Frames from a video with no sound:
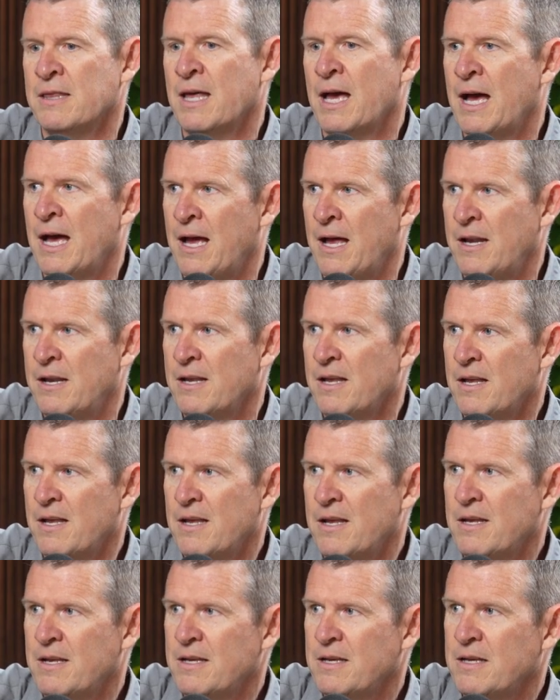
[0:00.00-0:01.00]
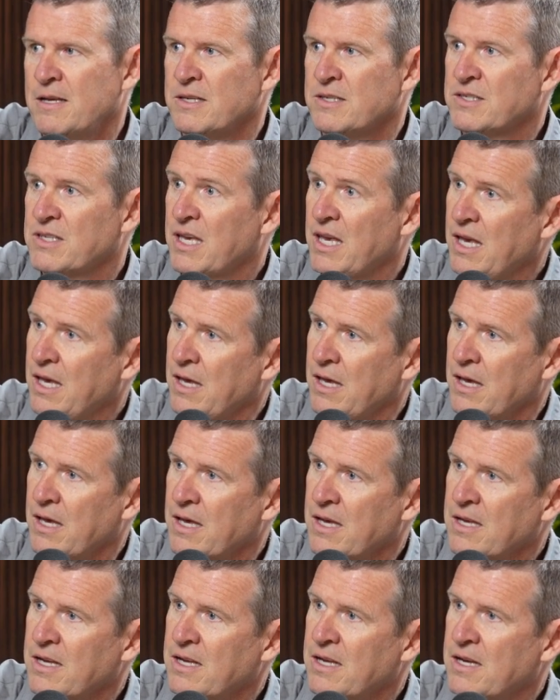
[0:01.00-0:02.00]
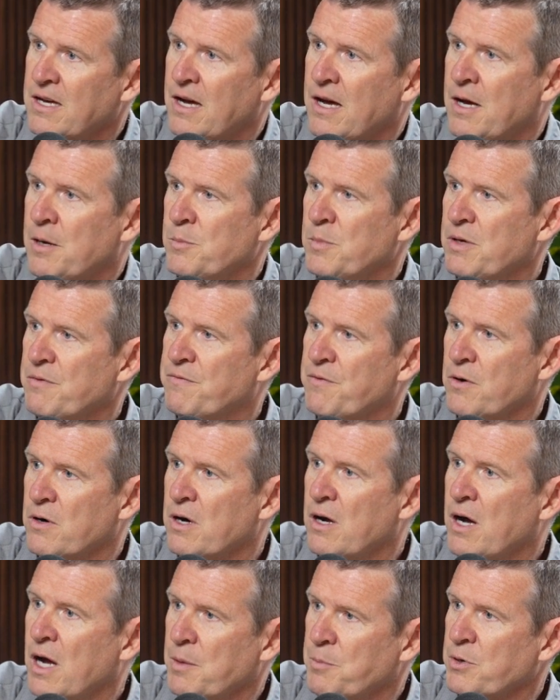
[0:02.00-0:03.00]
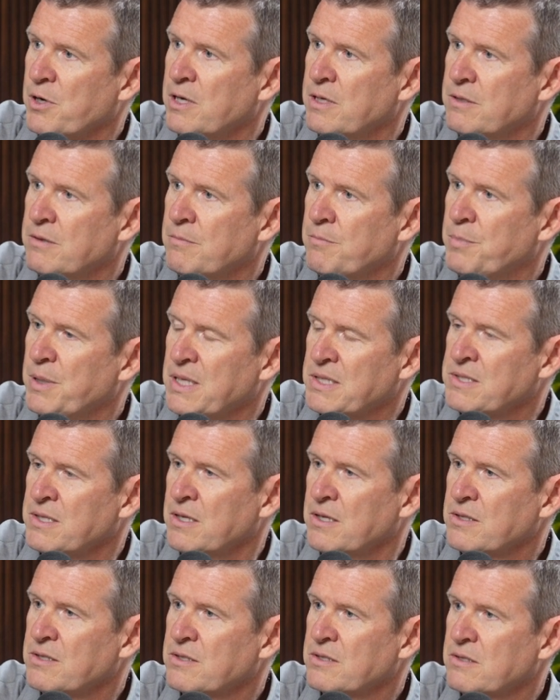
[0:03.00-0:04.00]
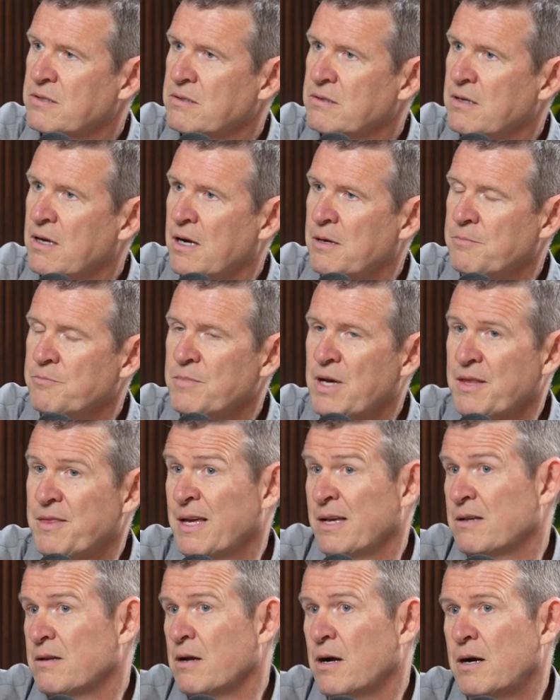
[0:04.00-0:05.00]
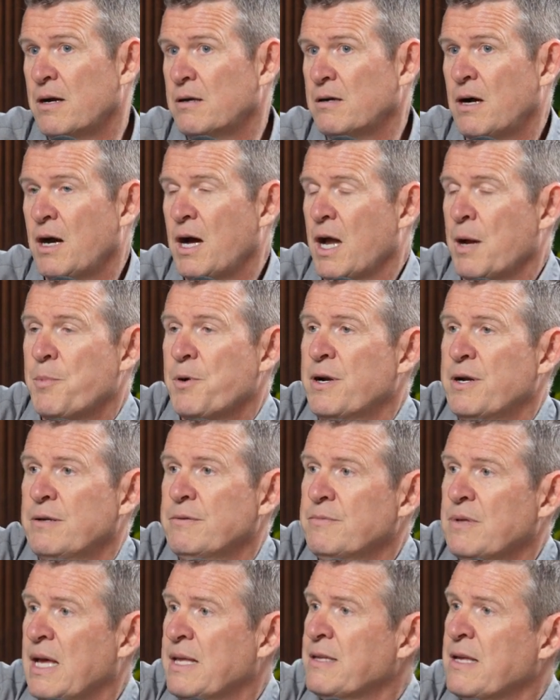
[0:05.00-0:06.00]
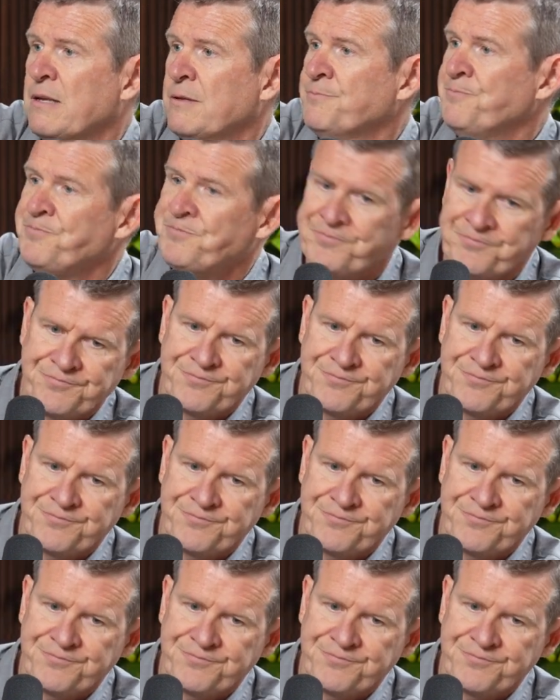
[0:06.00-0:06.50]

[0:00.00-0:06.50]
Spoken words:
that is key for a hybrid business. I think hybrid, and then,